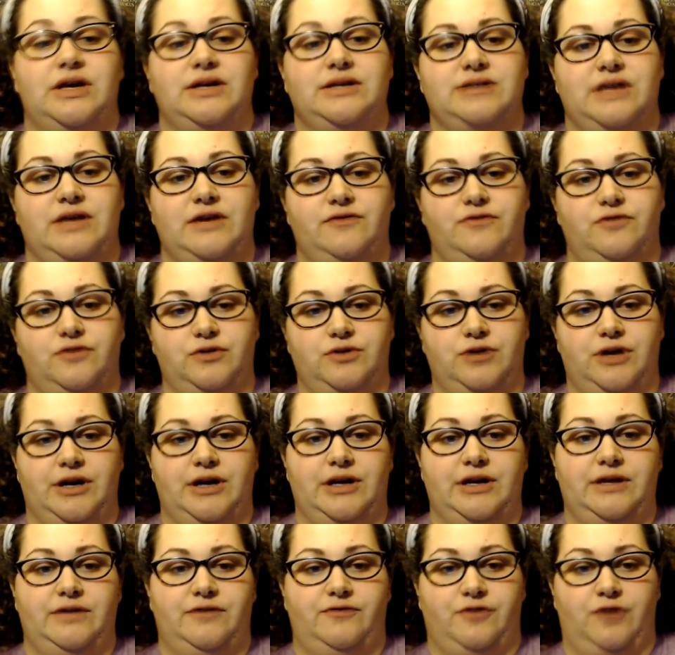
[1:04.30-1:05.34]
can't take full
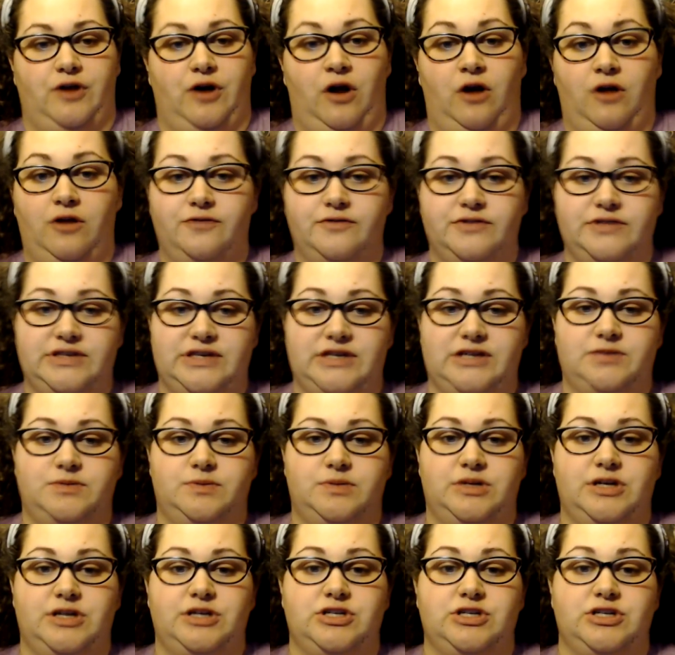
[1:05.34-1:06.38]
credit for all of this
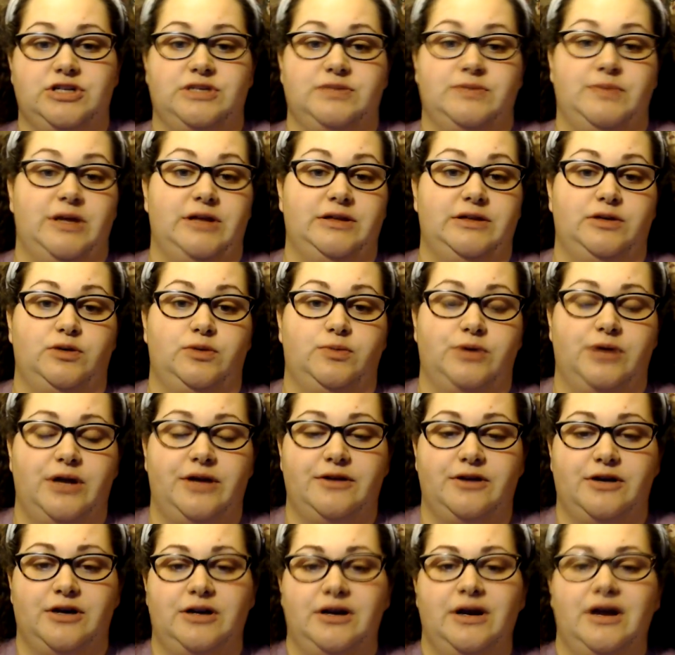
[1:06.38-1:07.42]
explanation as my little
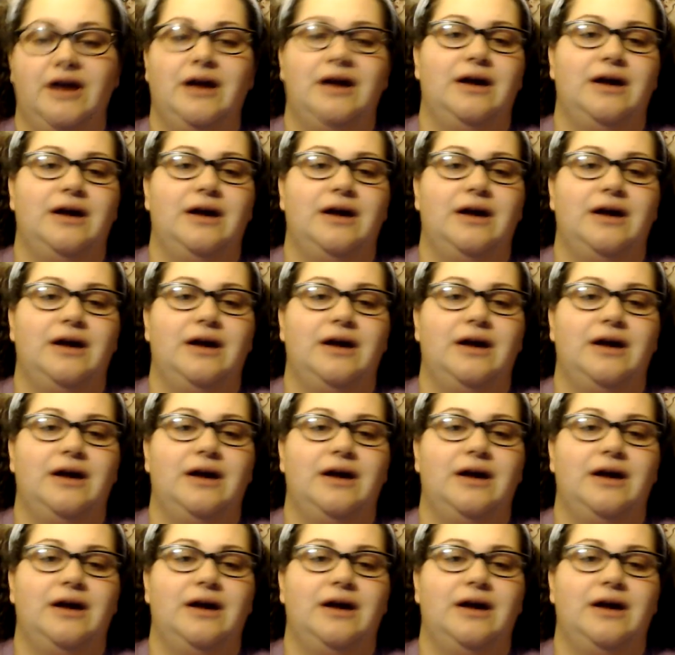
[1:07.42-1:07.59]
brother.